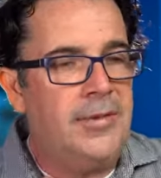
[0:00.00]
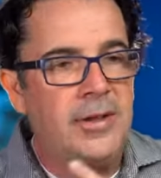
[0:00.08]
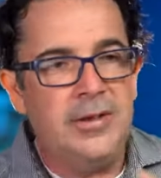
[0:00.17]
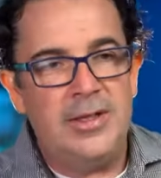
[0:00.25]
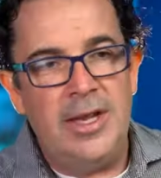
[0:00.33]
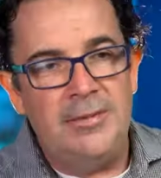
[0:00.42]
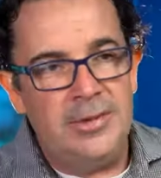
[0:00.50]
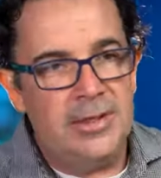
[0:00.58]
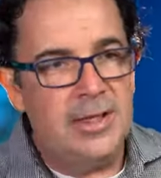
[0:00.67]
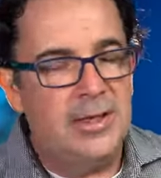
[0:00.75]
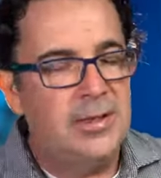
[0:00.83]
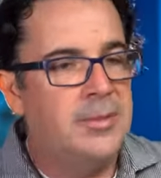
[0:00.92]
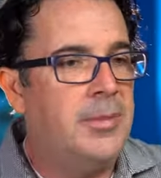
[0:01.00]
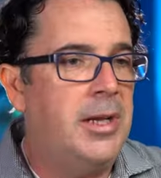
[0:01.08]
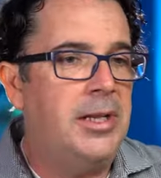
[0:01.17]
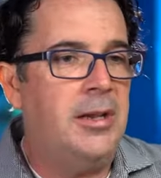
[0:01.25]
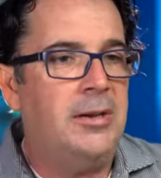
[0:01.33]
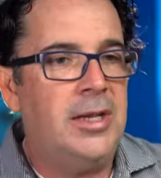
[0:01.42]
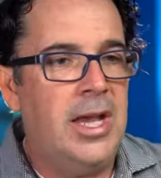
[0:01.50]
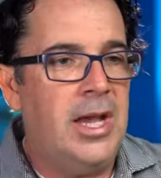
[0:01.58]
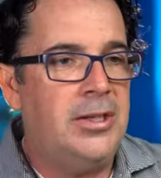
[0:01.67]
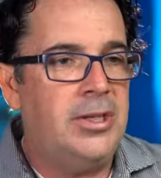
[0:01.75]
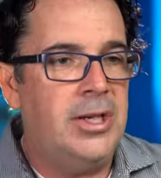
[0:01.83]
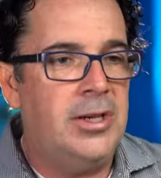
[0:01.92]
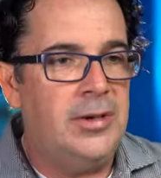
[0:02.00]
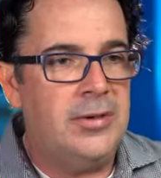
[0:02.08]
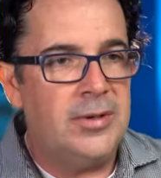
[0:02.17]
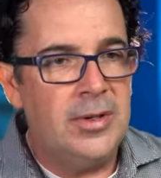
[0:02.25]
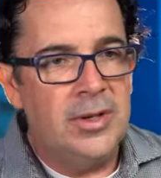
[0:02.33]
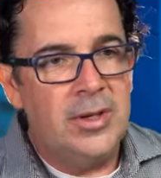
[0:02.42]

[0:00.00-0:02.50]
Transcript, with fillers: they're saving tons of money on cashiers,